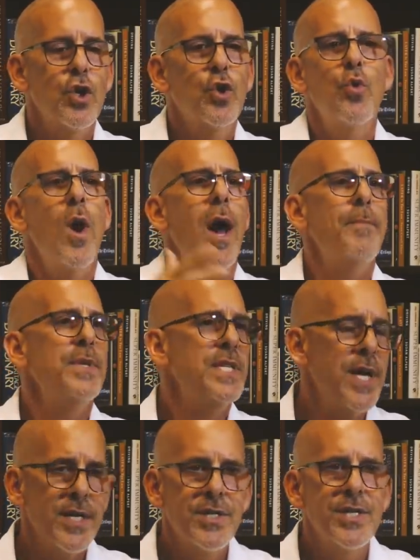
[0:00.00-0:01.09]
crop
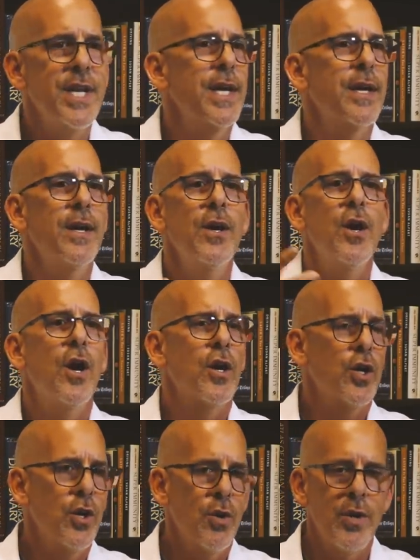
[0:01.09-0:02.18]
dusting
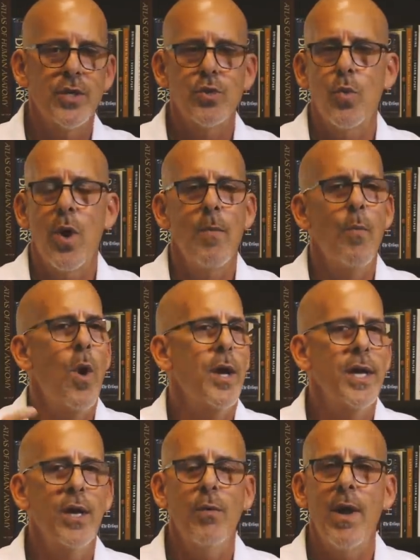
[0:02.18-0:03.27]
occurrence where I'm
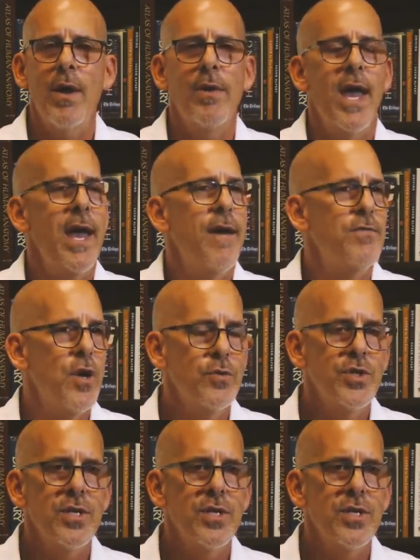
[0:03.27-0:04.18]
walking around, I have no